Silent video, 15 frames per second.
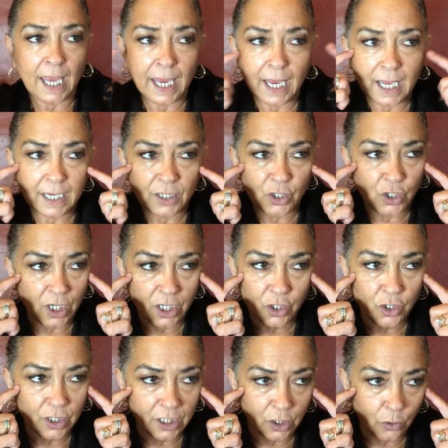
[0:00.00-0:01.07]
and
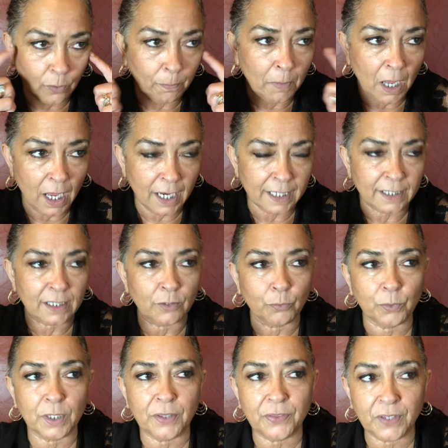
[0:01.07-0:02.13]
changing your mind and
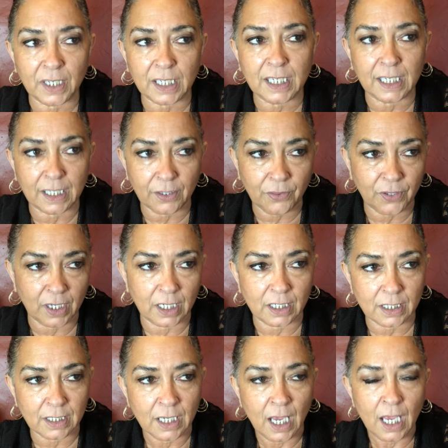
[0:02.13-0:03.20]
rethinking
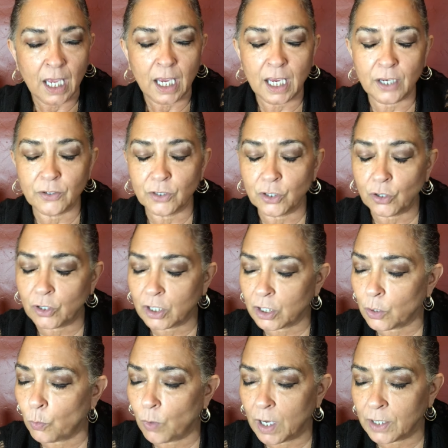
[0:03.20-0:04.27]
things. And you're going
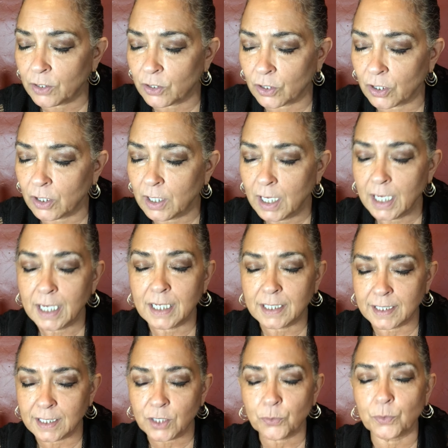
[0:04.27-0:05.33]
to wonder
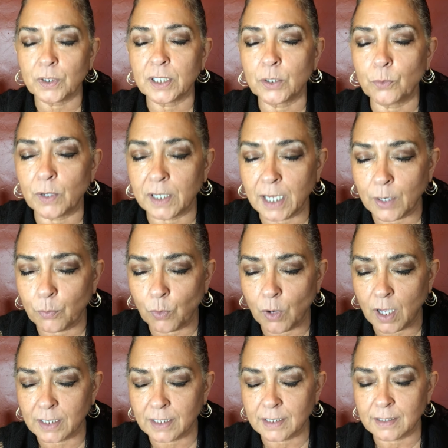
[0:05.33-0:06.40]
is this really what I
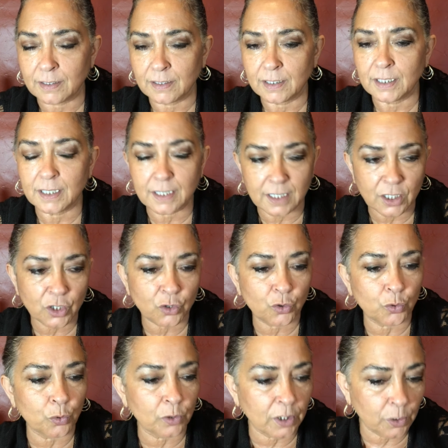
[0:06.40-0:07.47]
want? Is this
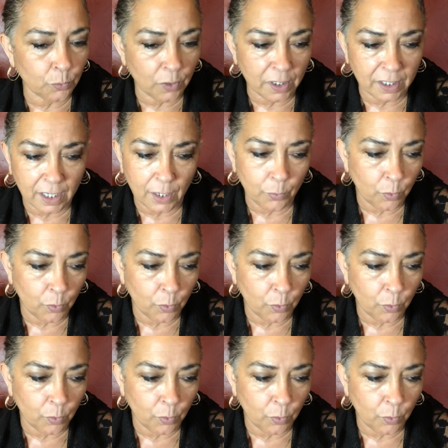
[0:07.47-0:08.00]
truly what I